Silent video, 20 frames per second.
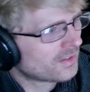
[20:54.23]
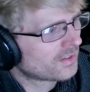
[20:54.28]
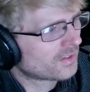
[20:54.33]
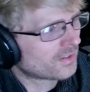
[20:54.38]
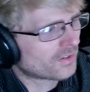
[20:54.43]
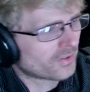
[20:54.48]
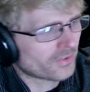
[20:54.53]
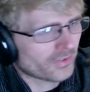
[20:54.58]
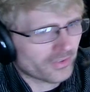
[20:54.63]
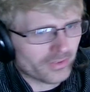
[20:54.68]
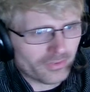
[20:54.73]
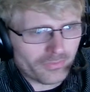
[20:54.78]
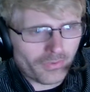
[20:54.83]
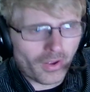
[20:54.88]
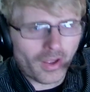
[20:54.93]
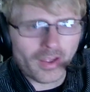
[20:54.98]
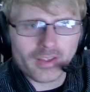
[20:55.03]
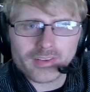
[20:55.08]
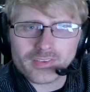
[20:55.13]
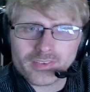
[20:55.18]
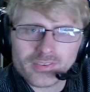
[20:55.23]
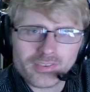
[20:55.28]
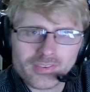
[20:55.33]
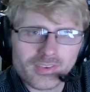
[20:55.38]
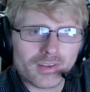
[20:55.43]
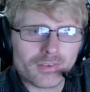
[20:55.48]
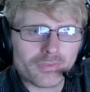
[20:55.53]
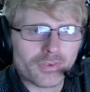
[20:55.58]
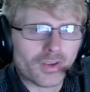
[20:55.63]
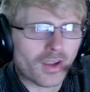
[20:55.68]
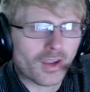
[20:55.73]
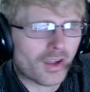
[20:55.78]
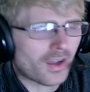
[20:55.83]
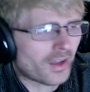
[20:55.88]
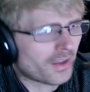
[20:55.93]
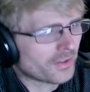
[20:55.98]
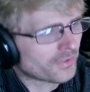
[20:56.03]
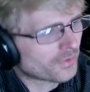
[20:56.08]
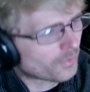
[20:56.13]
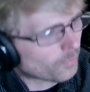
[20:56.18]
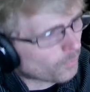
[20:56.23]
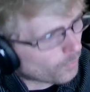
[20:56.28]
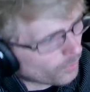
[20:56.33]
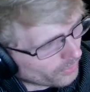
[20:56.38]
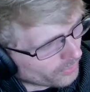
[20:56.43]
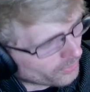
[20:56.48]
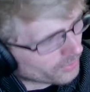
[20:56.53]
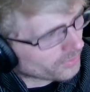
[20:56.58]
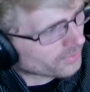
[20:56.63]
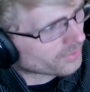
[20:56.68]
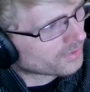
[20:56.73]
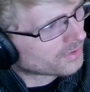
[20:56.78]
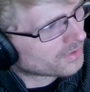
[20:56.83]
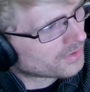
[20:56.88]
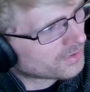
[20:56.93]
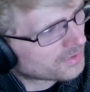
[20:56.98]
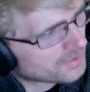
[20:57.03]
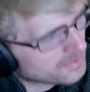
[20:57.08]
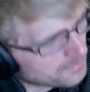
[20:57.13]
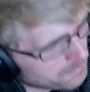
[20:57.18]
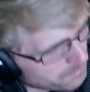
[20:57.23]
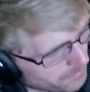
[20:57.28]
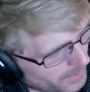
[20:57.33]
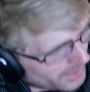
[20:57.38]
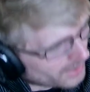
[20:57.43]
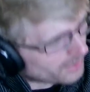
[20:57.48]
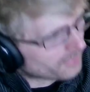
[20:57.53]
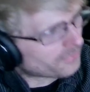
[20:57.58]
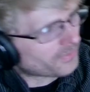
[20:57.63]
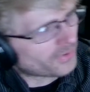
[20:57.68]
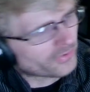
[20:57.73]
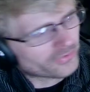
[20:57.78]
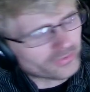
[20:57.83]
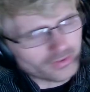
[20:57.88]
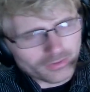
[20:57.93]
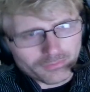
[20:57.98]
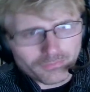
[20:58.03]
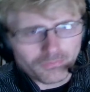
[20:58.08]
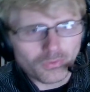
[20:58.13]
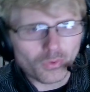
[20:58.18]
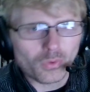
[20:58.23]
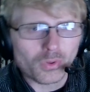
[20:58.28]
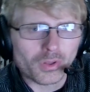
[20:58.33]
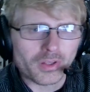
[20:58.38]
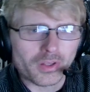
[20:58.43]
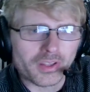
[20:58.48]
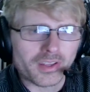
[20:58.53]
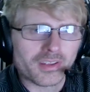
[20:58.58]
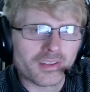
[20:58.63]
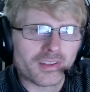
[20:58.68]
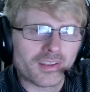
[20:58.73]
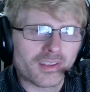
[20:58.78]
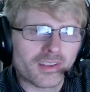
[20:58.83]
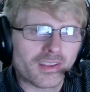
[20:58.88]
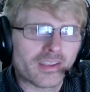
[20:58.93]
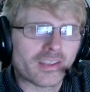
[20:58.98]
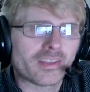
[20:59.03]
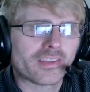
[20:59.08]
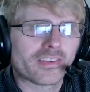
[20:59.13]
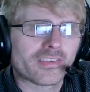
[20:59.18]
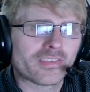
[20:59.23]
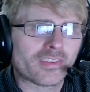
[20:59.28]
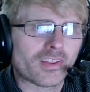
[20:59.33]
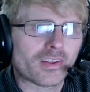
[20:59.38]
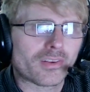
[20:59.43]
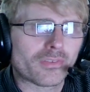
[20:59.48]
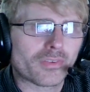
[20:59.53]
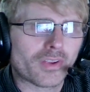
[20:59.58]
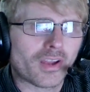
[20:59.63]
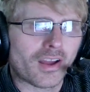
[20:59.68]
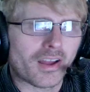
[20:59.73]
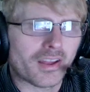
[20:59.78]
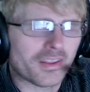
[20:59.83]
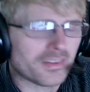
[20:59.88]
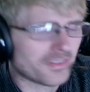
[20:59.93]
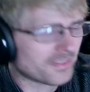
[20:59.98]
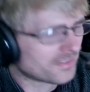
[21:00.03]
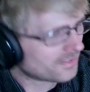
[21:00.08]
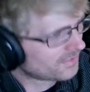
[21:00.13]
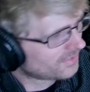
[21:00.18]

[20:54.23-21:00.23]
the divine seed of God, the Word manifesting fully in the Son of God.